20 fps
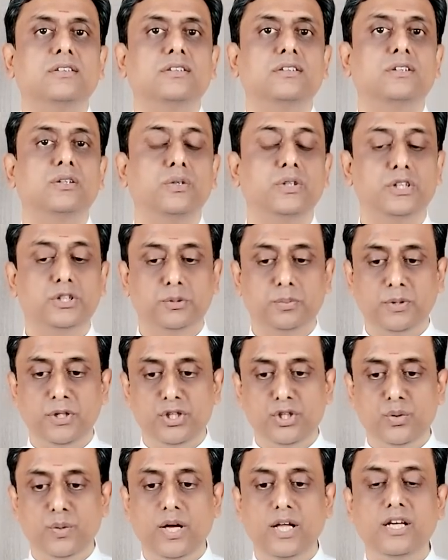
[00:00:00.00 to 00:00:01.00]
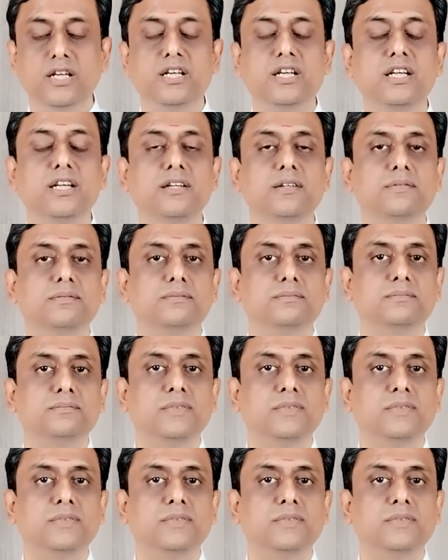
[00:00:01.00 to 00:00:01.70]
So in spirituality,